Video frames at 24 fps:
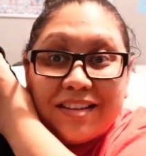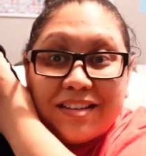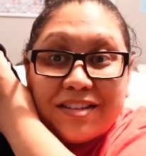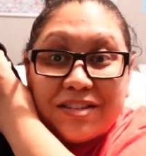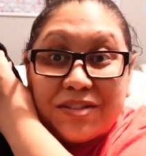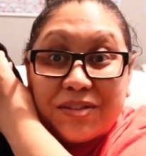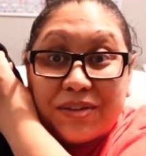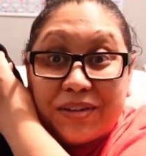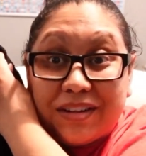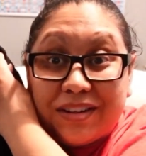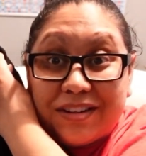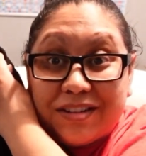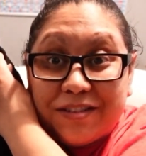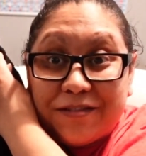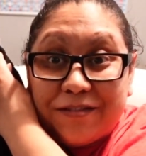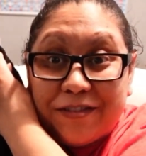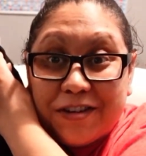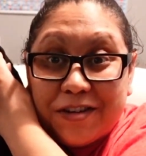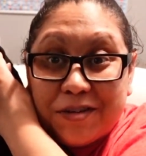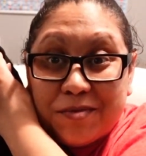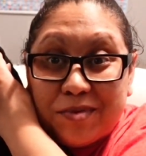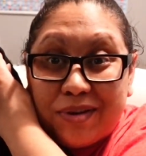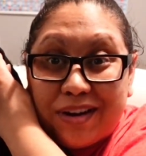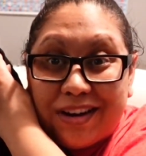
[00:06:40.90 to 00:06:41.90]
So here's the
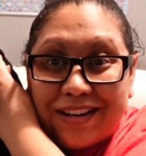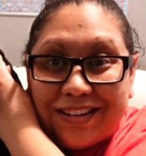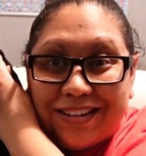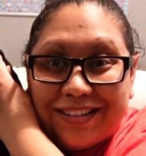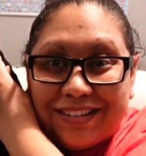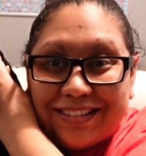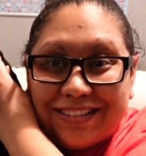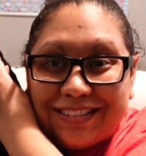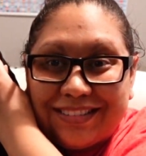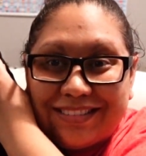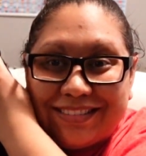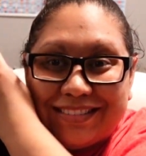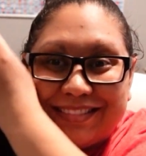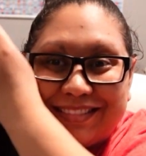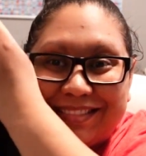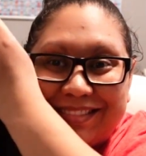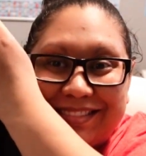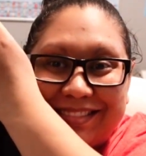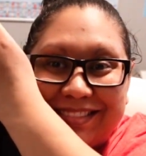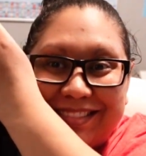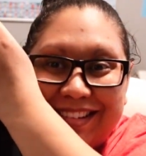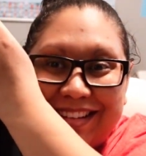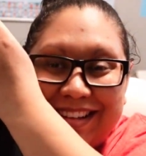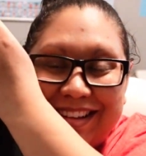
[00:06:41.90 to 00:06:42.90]
finished product.
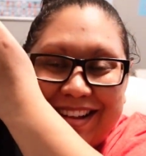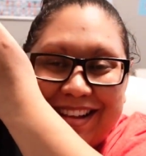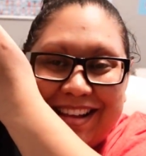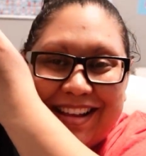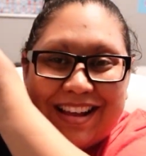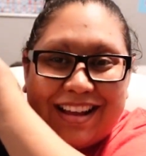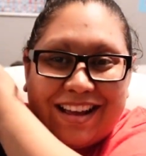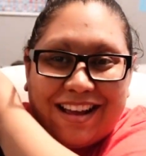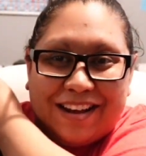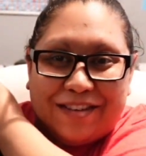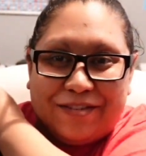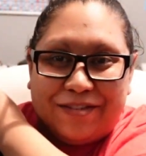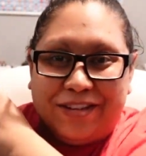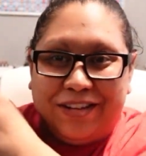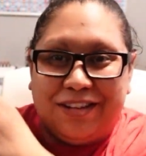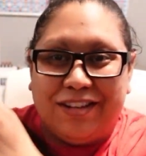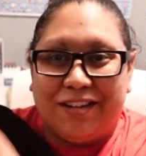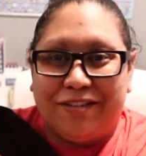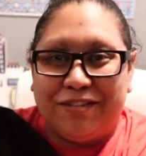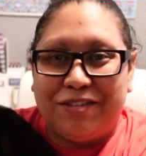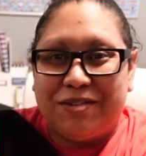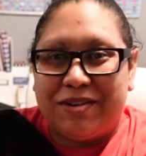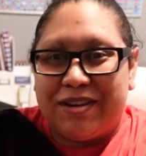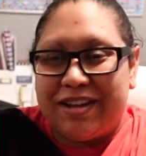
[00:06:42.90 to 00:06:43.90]
I really
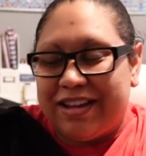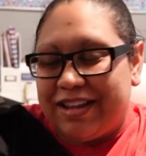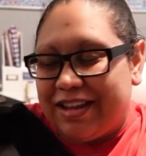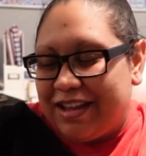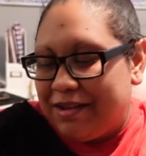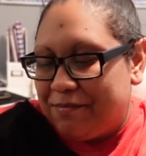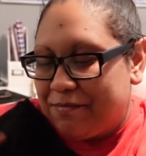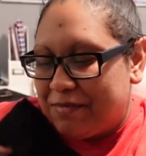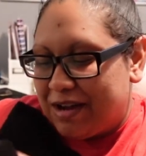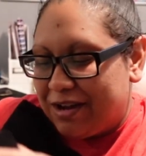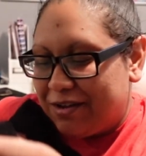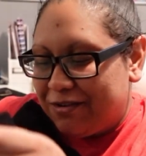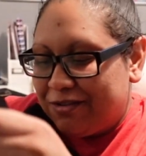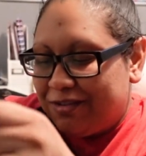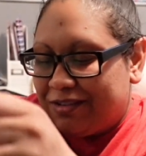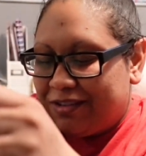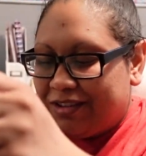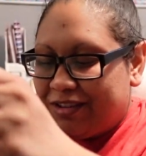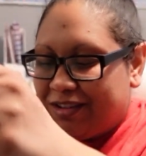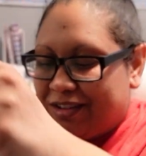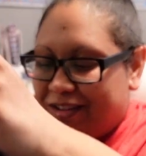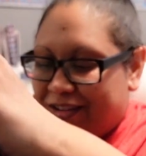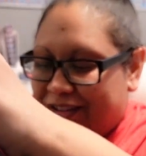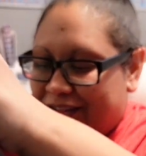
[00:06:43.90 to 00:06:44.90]
love the way it came out.
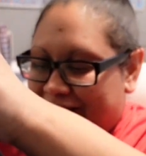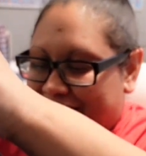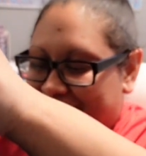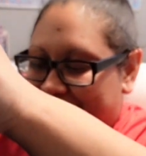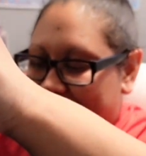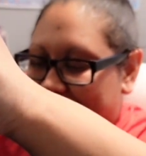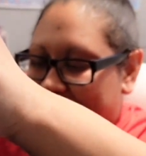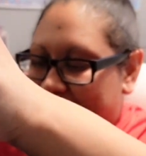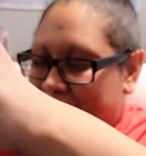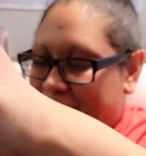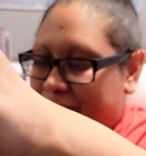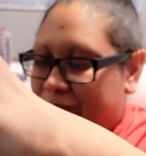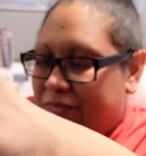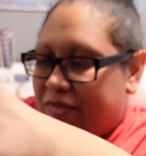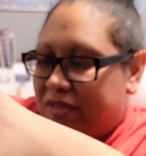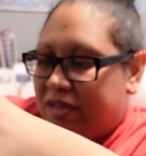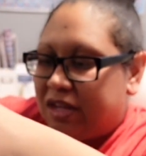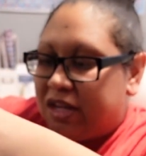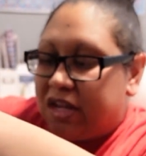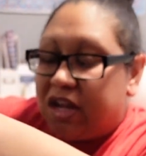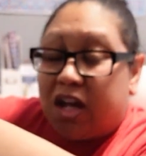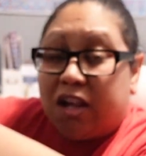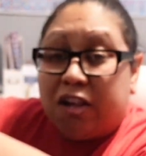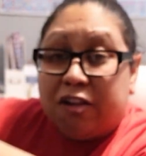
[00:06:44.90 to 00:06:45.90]

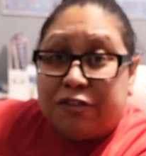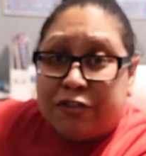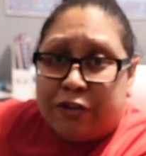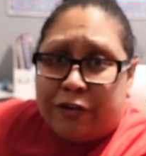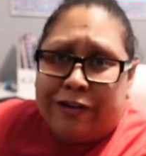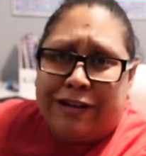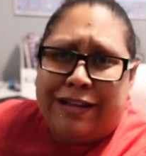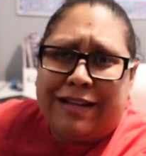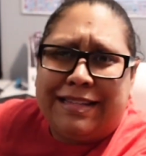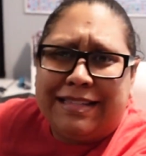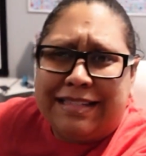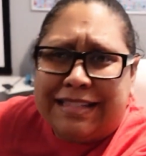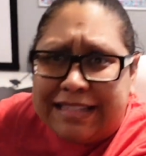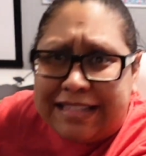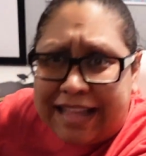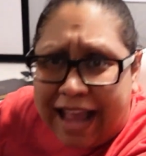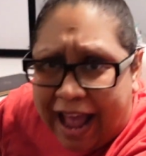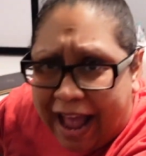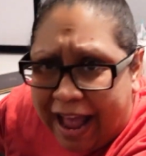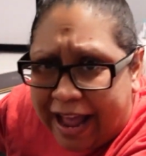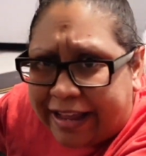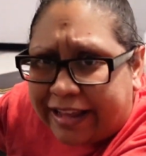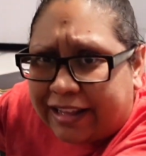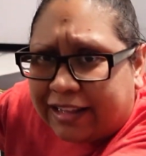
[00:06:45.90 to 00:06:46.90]
The colors aren't
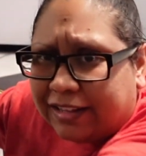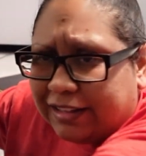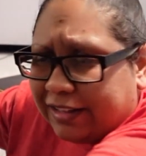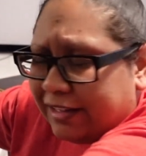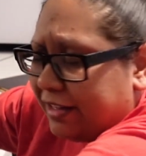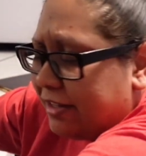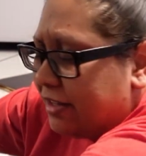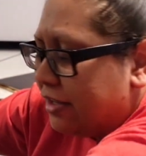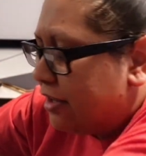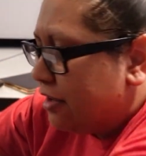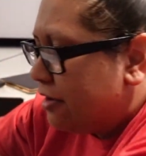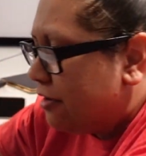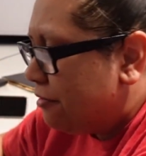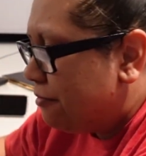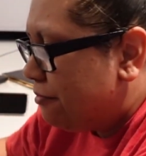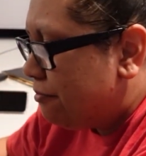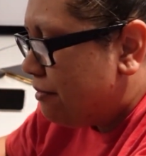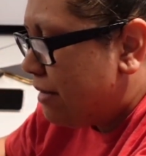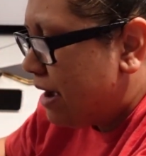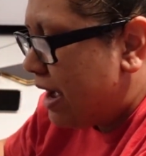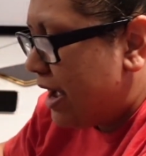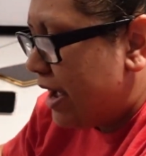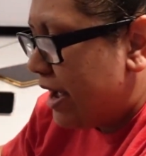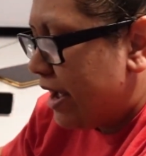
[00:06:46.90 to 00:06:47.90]
exactly
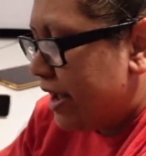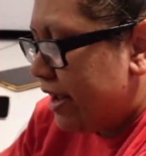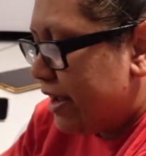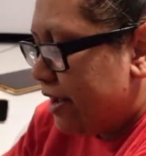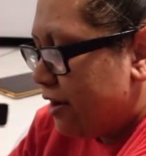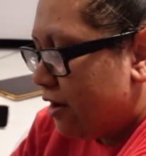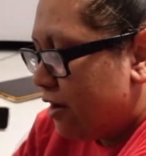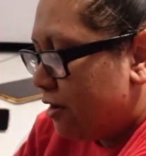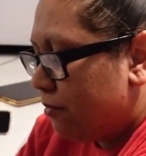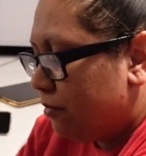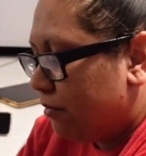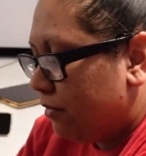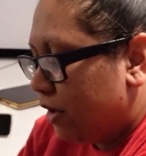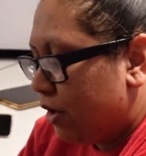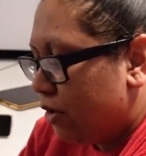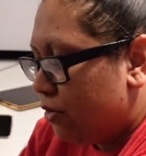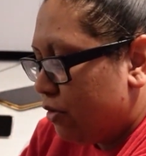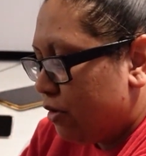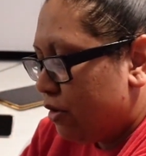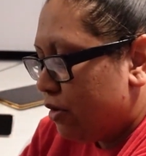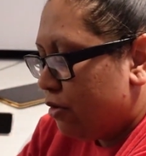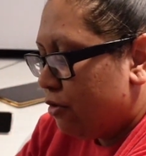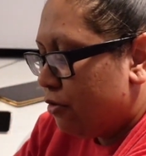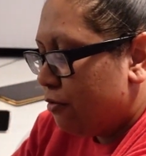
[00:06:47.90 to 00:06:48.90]
my
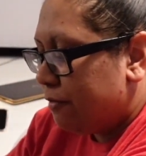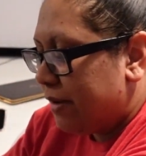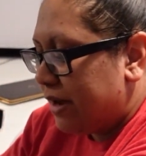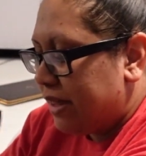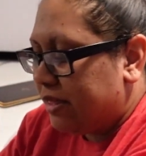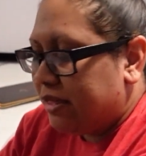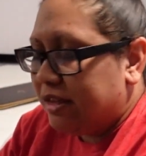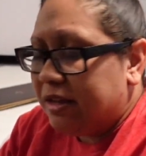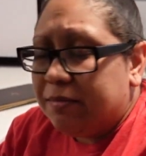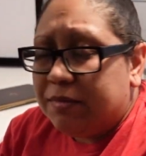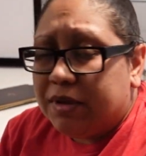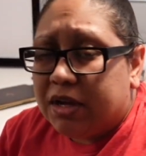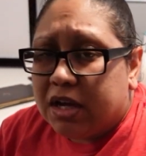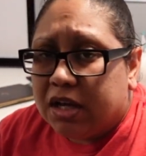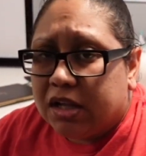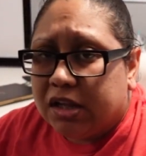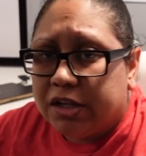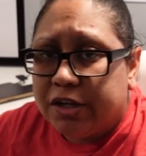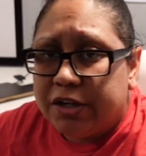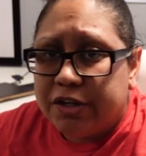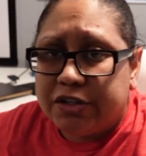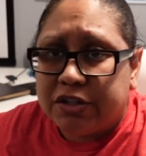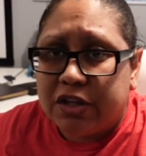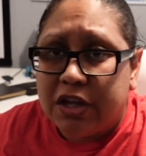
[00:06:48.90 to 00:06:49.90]
logo, my theme
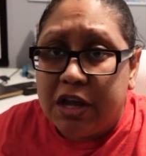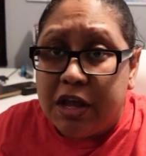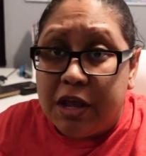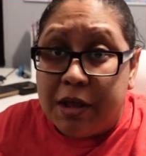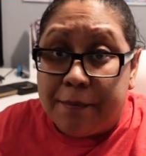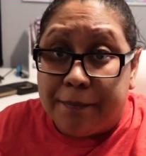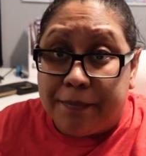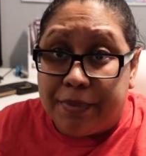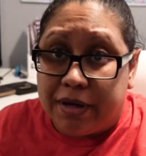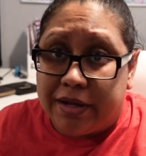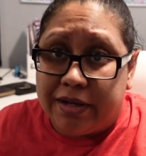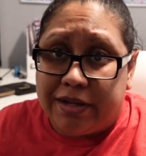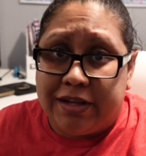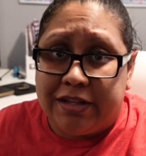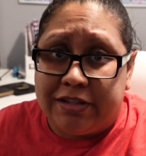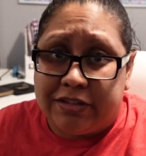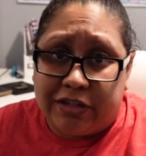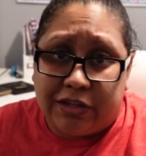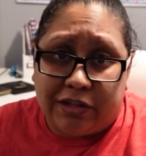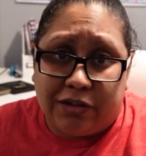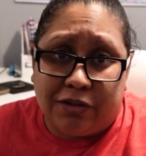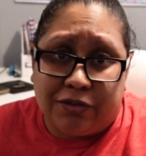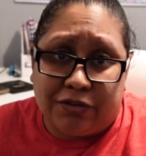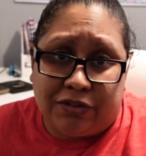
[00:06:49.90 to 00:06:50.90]
colors, but it's
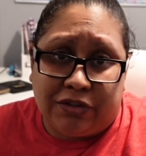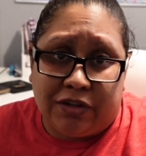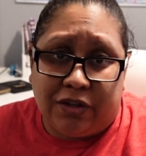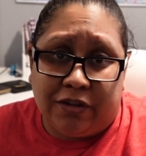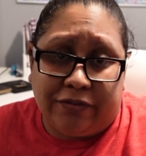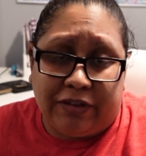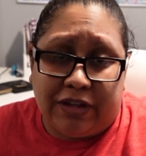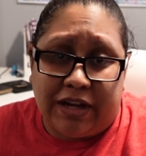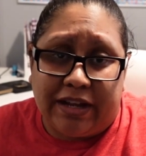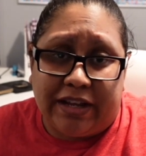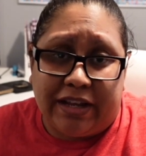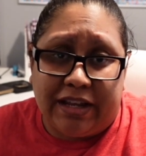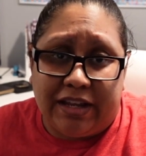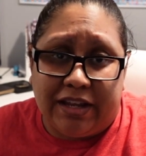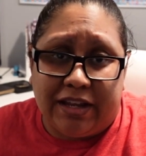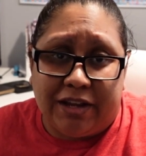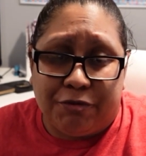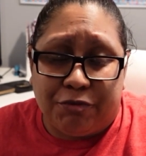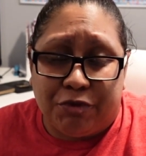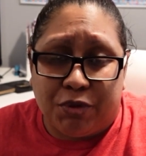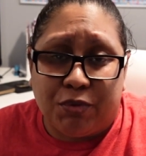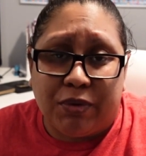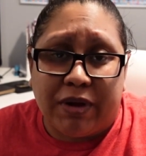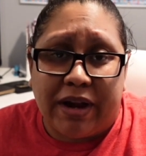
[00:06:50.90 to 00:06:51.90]
the close enough that I can
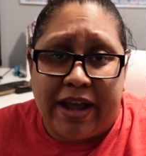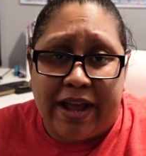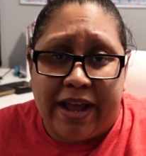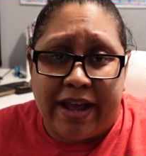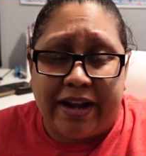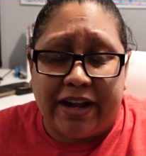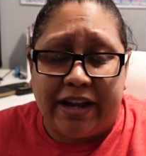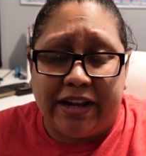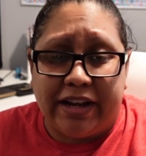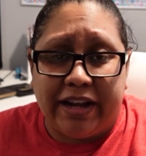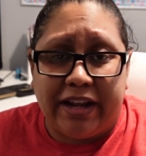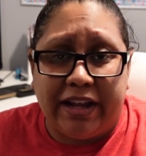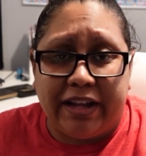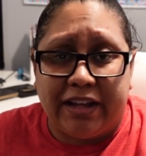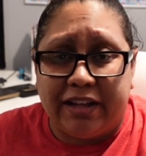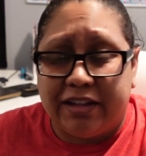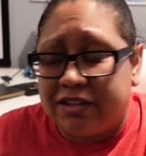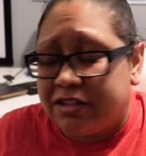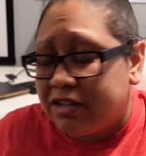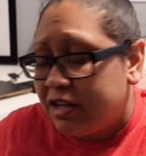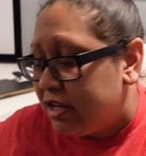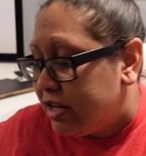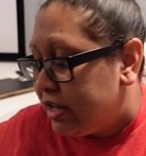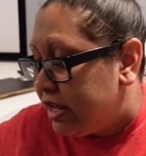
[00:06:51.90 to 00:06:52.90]
get with what I had on
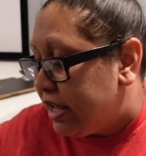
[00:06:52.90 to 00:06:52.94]
hand.